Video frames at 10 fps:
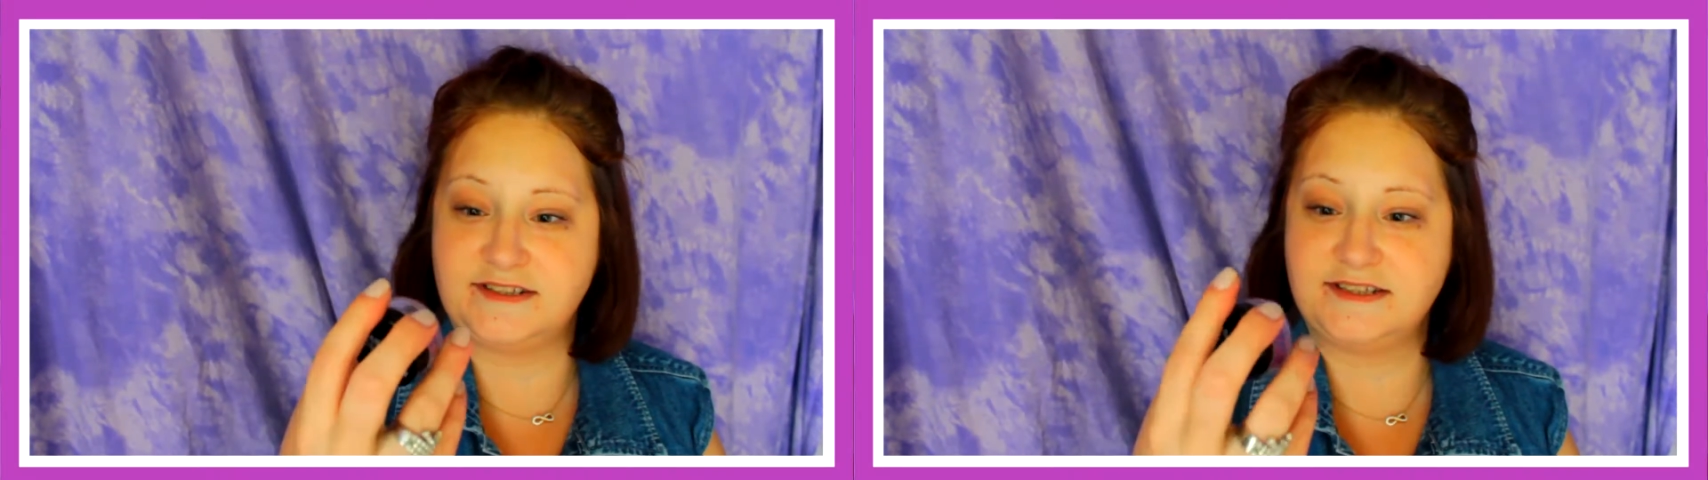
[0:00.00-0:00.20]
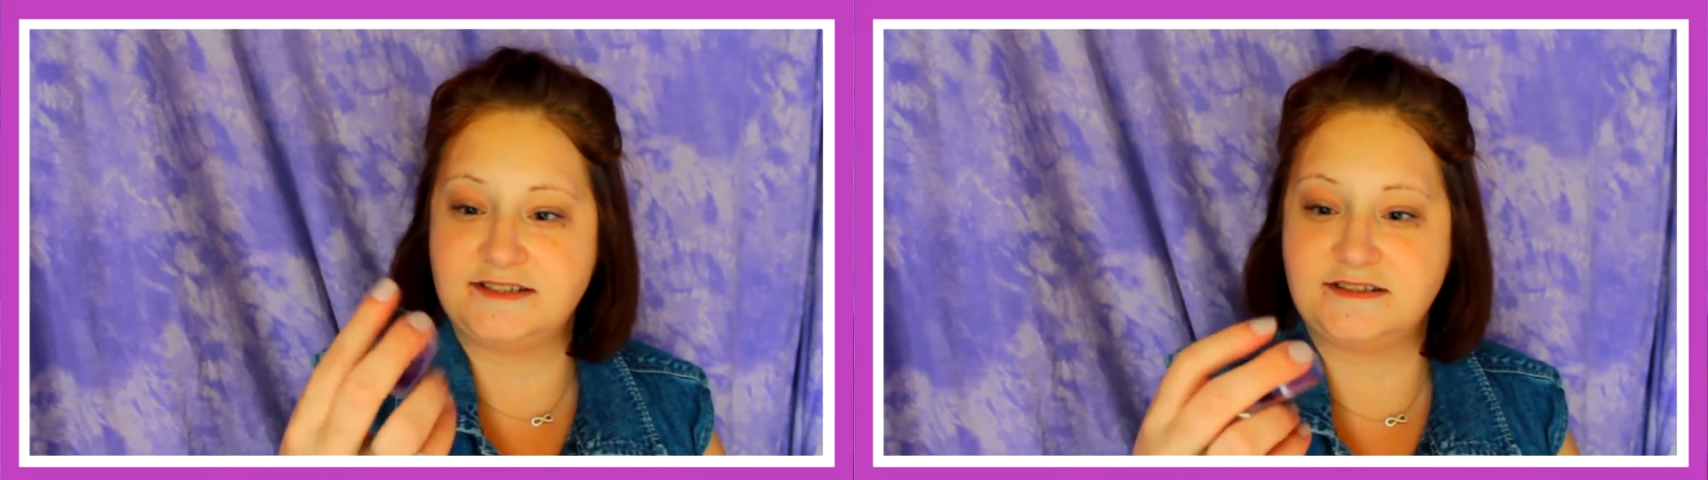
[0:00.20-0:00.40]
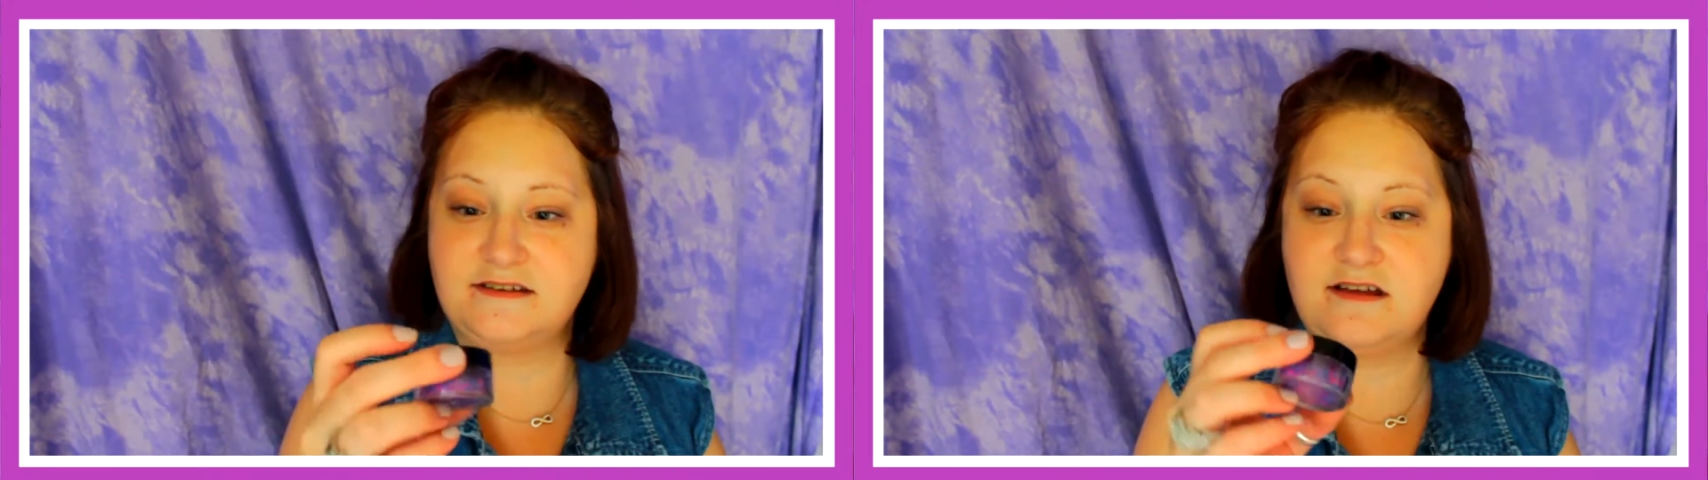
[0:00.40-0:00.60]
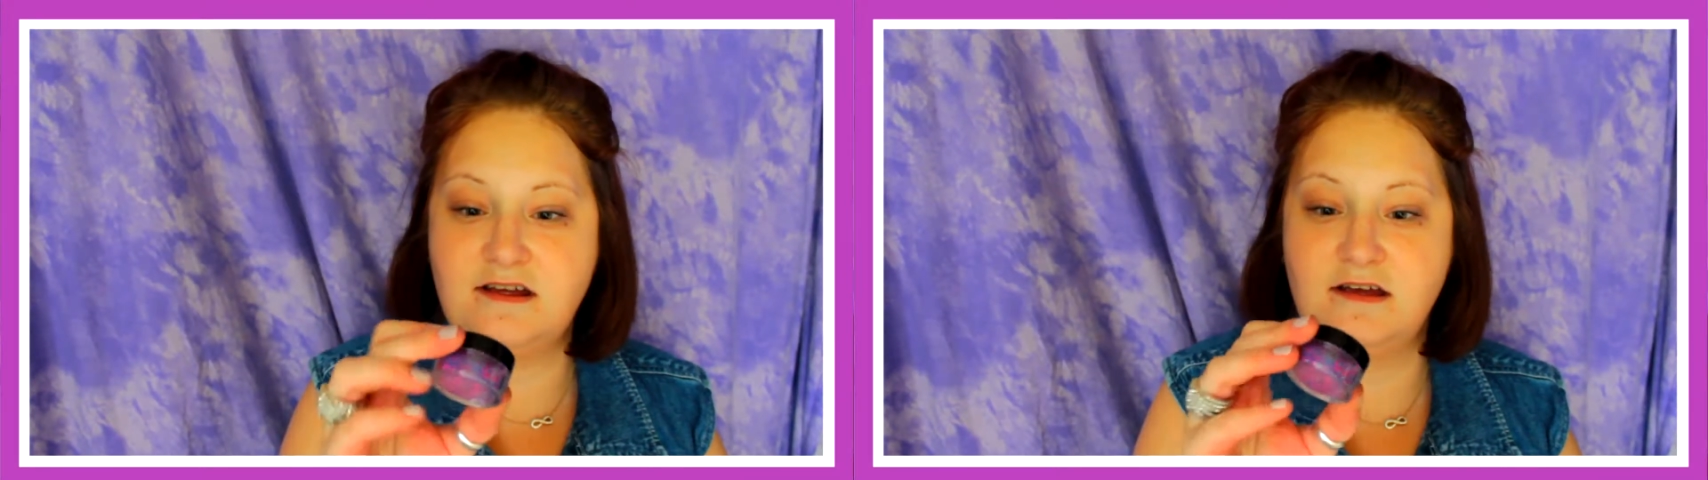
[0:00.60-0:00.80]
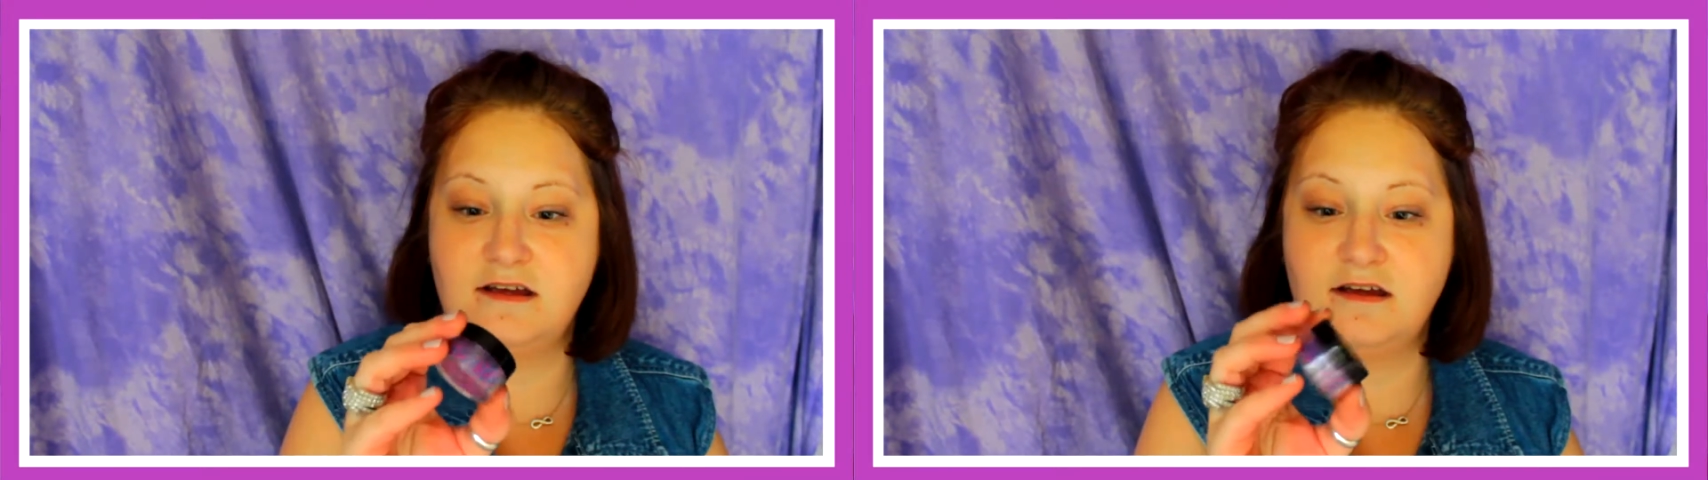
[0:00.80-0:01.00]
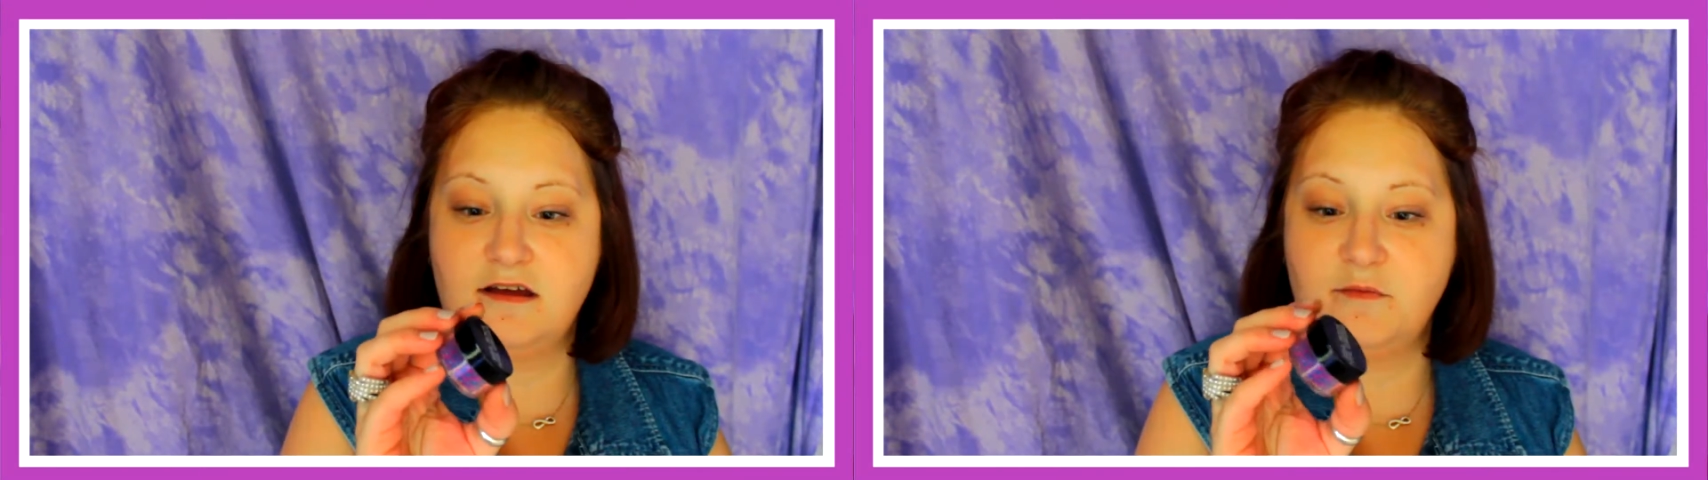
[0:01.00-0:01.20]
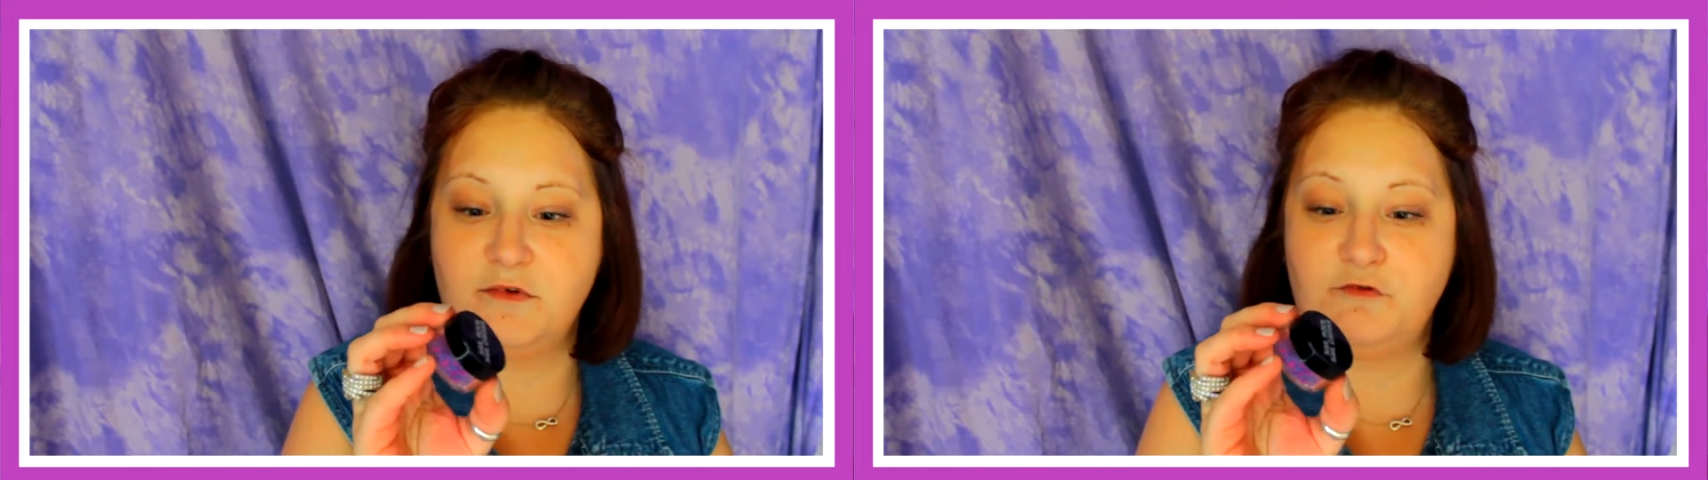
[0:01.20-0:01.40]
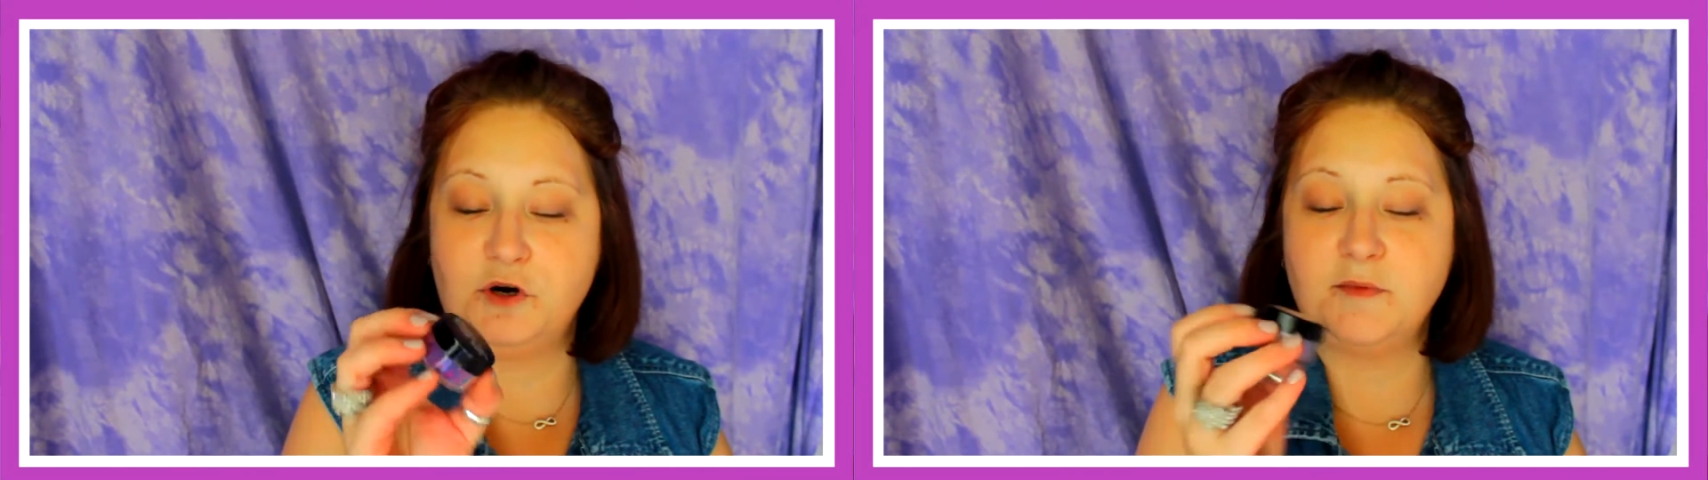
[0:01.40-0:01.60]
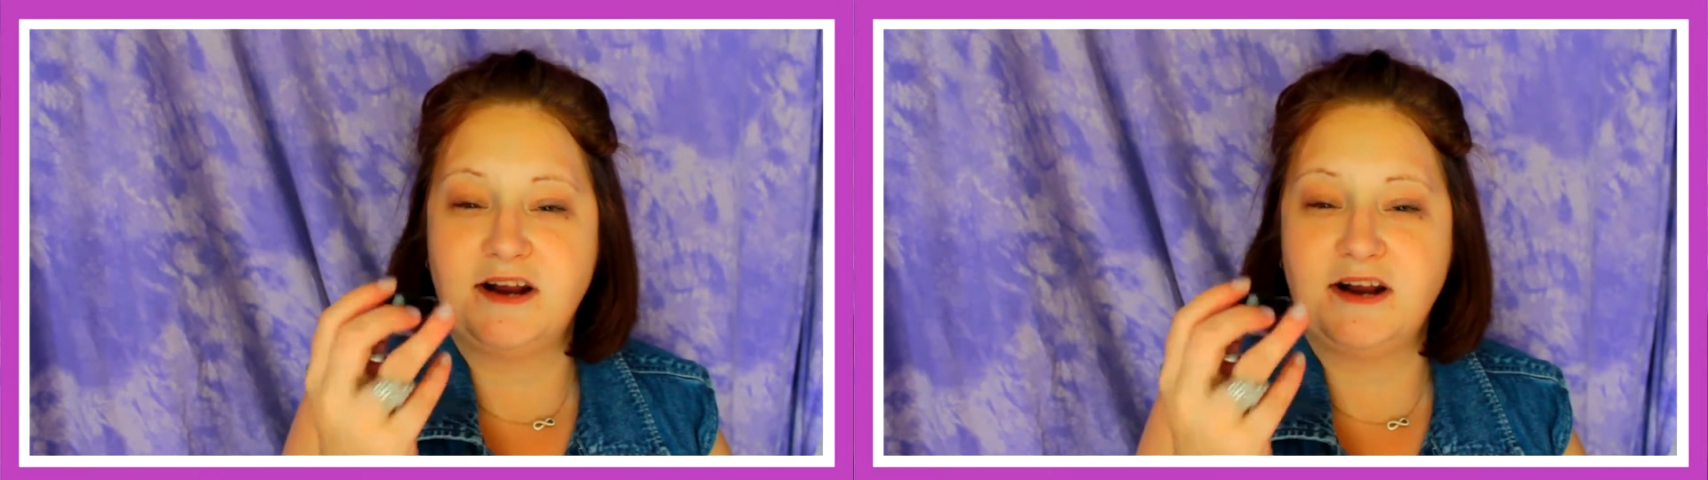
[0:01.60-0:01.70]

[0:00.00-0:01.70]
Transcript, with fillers: this before,